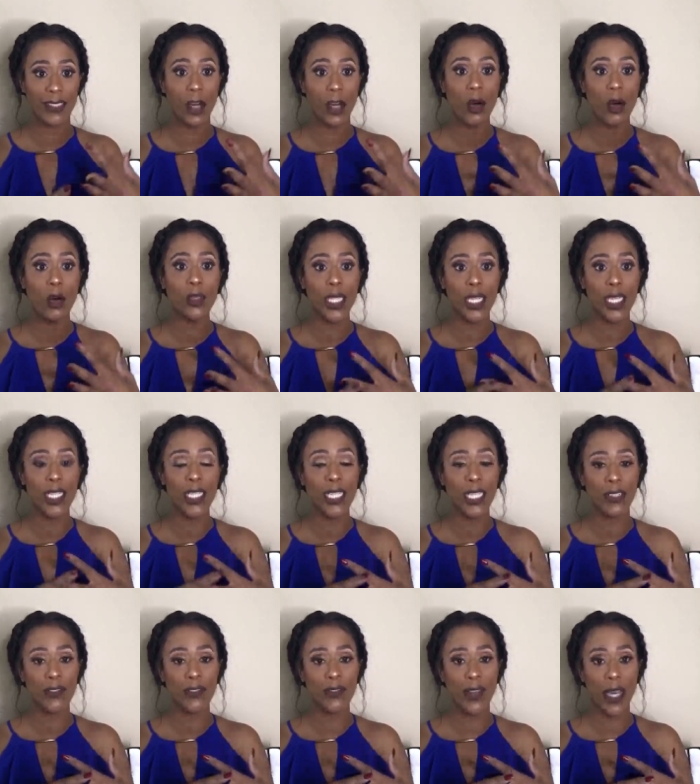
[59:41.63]
Old, ugly,
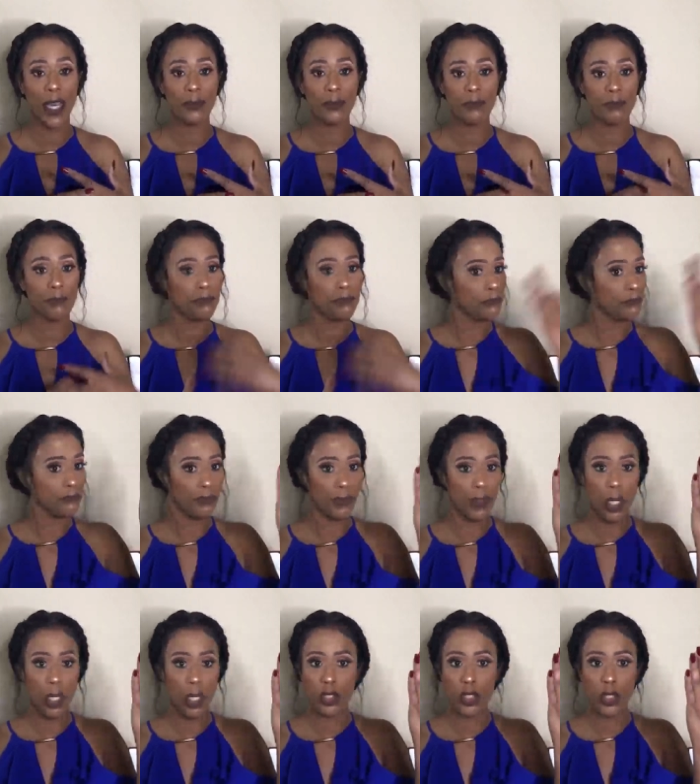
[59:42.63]
and fat.
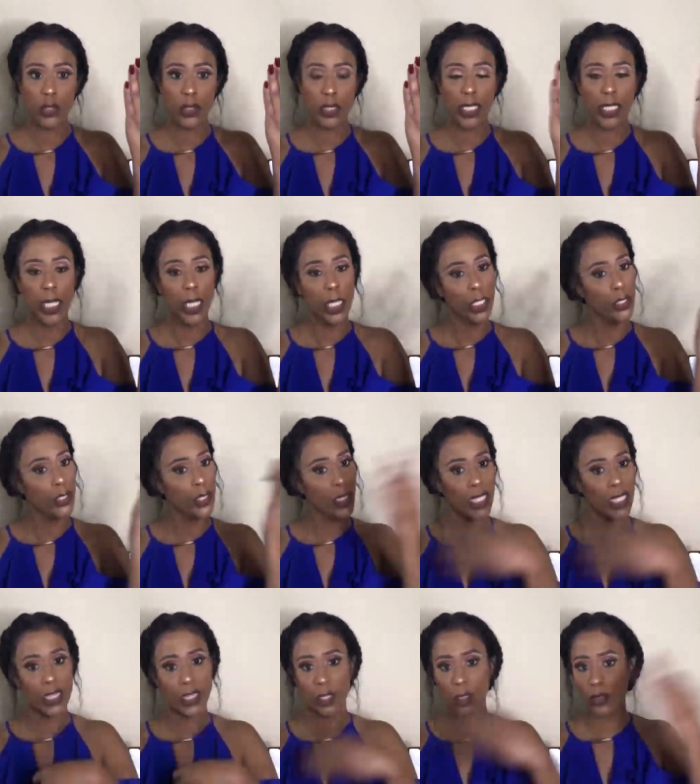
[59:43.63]
Those three, you can
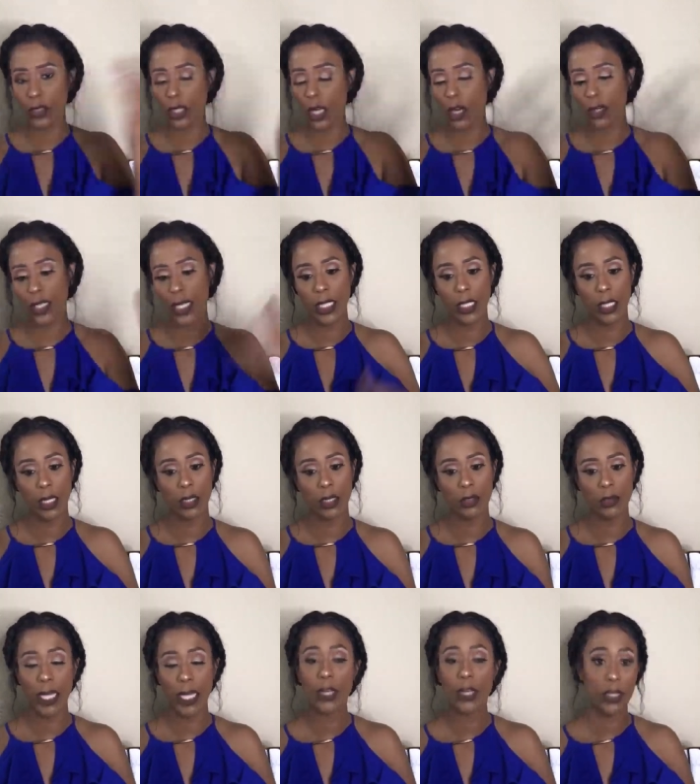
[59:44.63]
get those all day
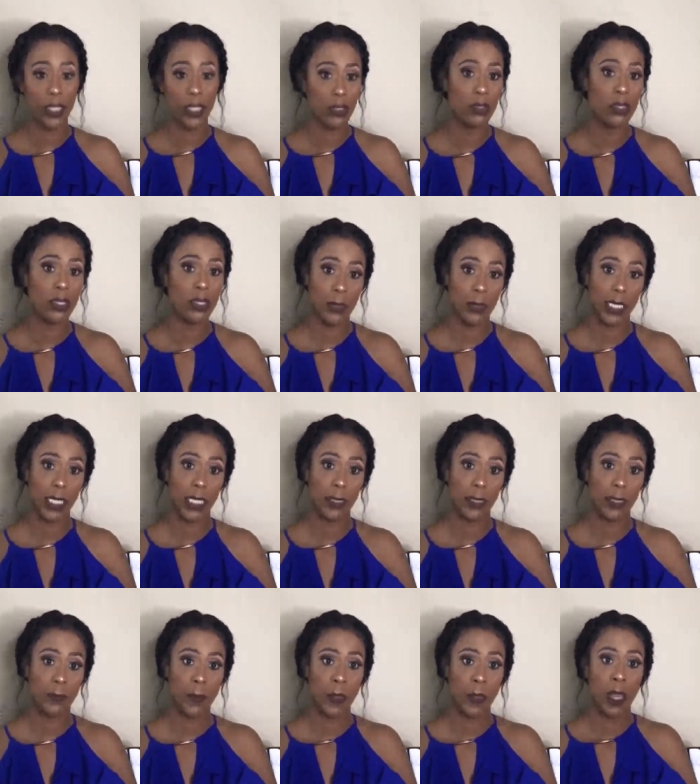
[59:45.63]
long. They're going to give you some money.
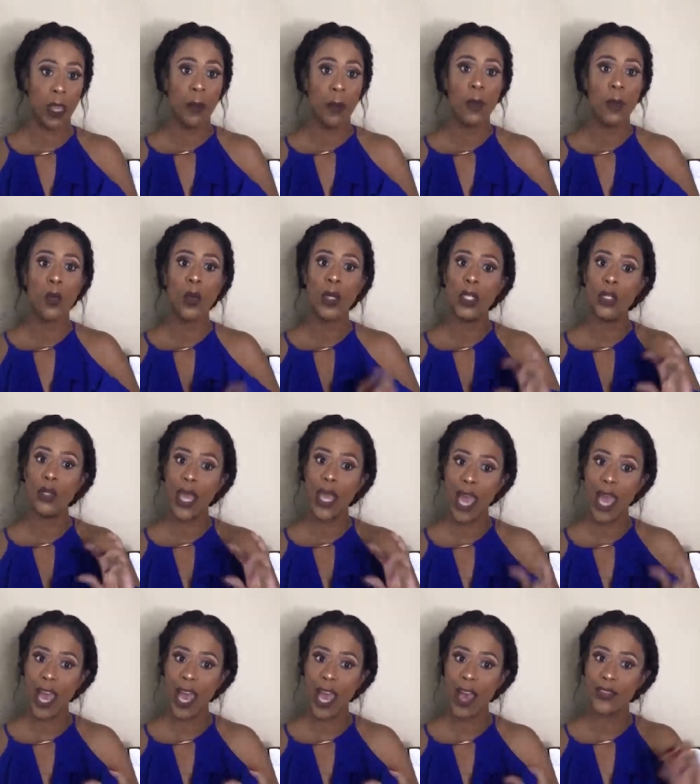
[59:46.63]
But when you
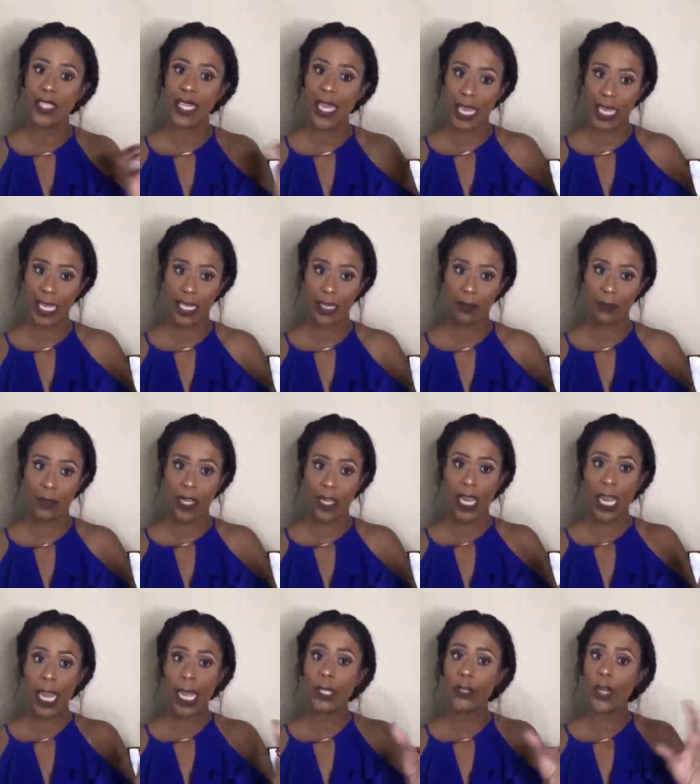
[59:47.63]
have game
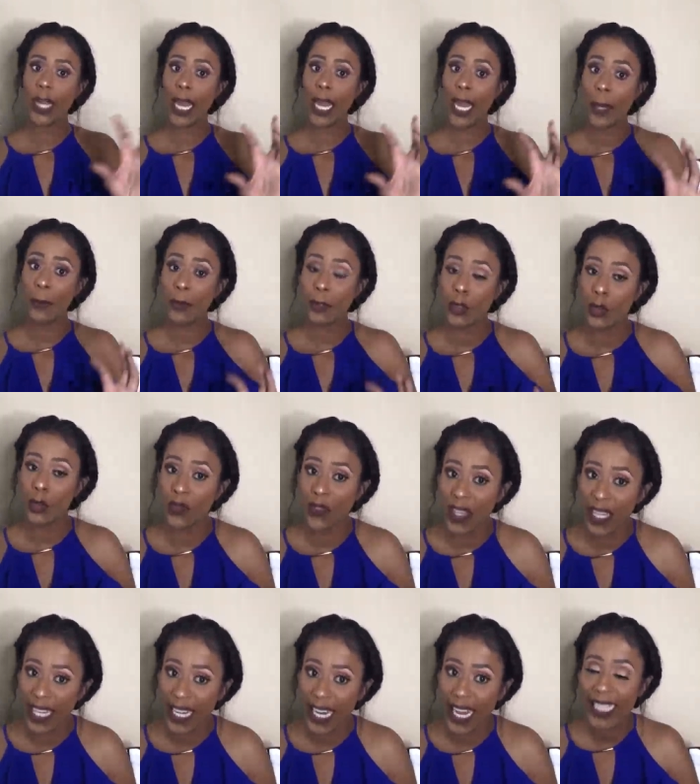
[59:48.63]
and you're able to
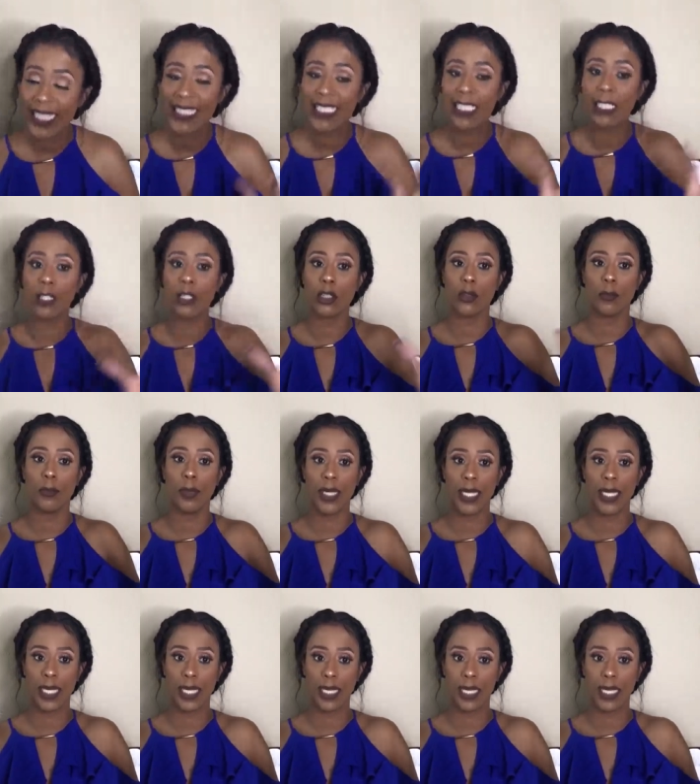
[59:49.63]
finesse a little
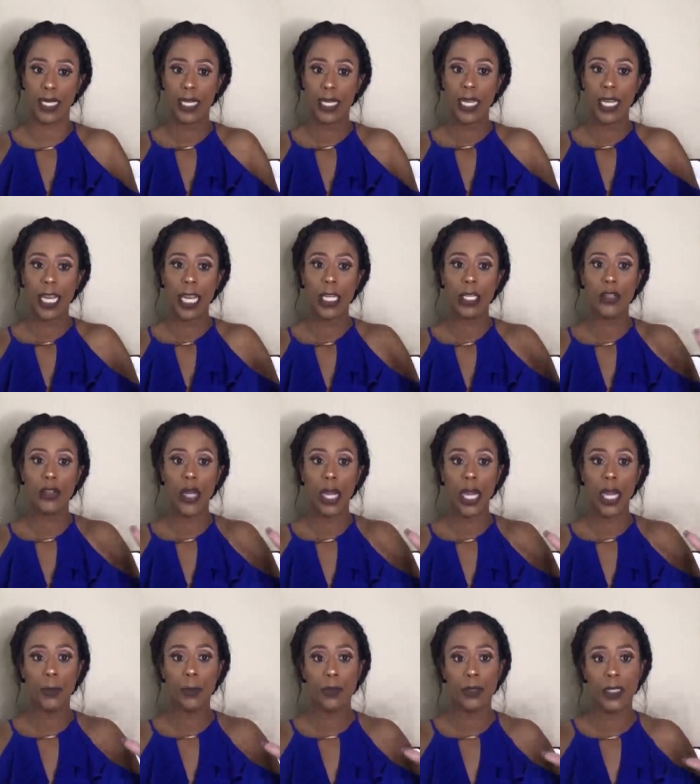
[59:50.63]
bit, and you're
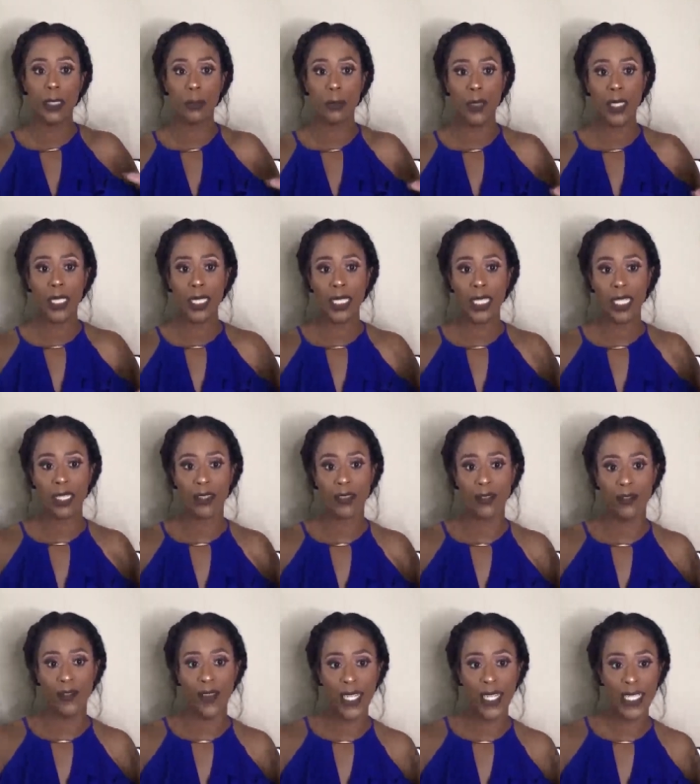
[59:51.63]
able to be
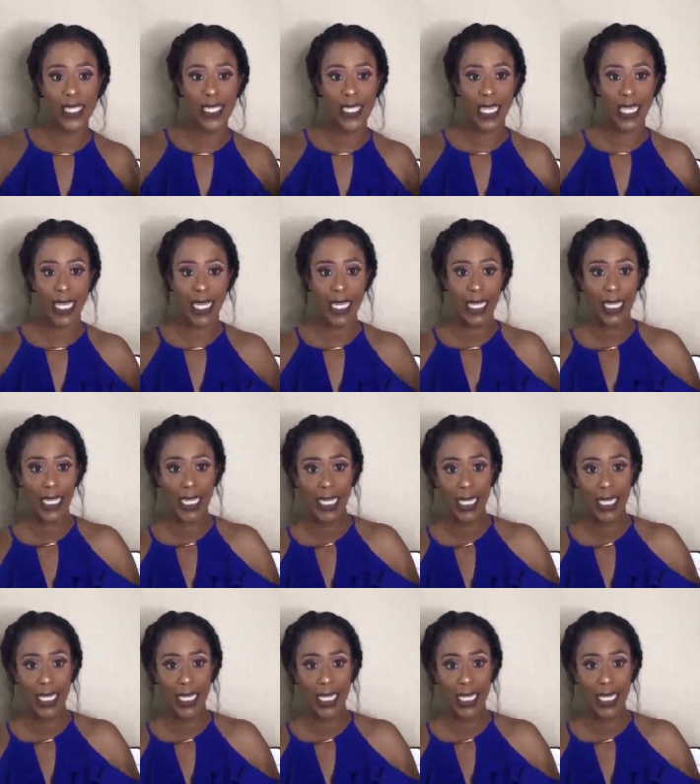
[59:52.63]
convincing,